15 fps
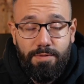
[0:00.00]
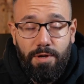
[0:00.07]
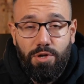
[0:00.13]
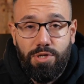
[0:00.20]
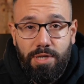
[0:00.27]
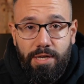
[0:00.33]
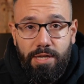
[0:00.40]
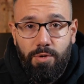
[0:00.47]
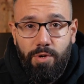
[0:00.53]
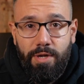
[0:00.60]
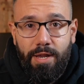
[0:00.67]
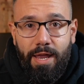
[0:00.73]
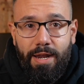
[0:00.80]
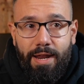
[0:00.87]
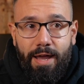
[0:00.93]
figures liquid,
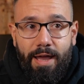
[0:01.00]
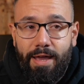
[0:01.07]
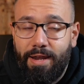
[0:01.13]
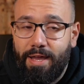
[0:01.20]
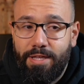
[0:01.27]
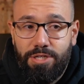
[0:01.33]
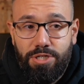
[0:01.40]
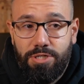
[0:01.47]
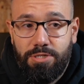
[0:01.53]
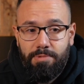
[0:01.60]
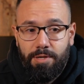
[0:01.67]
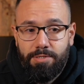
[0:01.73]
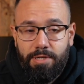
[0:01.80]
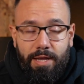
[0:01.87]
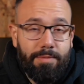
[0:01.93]
and I
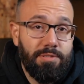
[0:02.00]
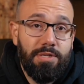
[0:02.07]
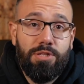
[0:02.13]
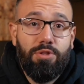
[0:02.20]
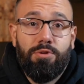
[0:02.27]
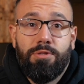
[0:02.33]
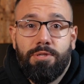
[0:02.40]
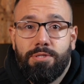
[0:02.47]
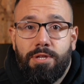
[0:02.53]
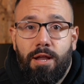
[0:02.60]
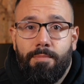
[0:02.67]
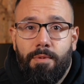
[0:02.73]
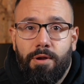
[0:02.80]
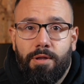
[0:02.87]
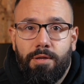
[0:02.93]
was like, I'm just gonna throw it to the stock
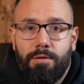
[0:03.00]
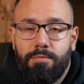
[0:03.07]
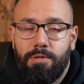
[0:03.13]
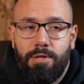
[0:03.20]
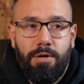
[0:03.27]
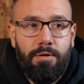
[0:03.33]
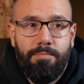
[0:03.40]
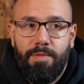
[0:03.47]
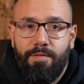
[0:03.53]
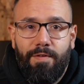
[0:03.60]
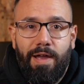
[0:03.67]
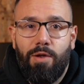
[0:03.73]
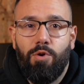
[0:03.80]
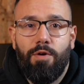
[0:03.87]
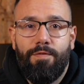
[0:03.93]
market. You know, if
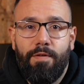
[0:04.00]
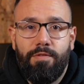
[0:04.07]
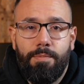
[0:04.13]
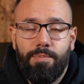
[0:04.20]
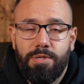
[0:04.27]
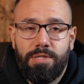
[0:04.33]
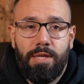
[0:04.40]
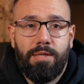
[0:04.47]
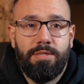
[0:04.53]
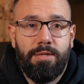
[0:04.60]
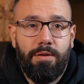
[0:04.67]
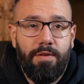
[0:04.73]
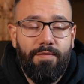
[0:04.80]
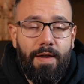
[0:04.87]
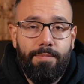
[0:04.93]
I go up 50%,
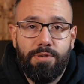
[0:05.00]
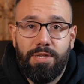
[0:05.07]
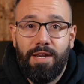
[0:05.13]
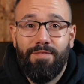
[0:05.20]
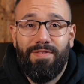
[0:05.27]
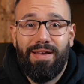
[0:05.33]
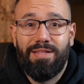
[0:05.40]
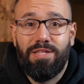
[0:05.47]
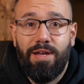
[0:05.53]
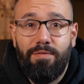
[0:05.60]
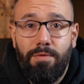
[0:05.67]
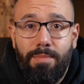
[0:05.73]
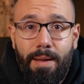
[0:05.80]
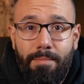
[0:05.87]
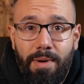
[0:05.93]
75%, if I
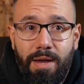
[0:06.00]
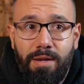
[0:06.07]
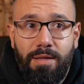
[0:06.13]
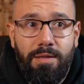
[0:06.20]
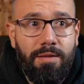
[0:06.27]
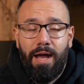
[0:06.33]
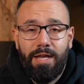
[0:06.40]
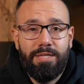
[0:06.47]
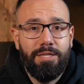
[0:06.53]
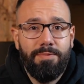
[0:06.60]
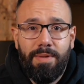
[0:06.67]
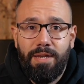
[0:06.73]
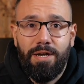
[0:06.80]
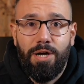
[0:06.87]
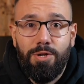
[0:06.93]
double my money, I just
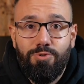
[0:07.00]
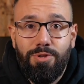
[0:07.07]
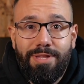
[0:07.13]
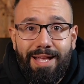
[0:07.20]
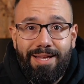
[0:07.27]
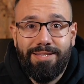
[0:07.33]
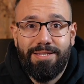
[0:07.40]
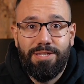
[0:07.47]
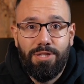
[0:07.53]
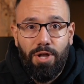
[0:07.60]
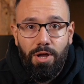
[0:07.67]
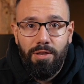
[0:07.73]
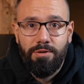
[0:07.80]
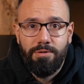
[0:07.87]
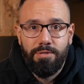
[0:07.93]
made
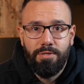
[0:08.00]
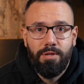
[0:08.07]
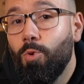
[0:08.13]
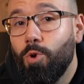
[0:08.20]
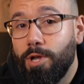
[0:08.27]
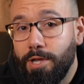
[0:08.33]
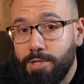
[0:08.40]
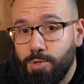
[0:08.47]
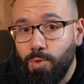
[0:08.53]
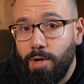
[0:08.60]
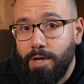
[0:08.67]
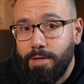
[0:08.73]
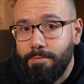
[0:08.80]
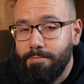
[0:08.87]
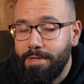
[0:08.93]
$100,000. Well, guess
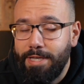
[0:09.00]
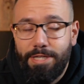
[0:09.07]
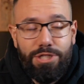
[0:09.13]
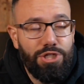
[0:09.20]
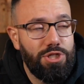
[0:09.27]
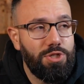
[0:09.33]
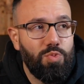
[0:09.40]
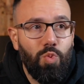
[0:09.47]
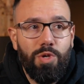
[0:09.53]
what? It just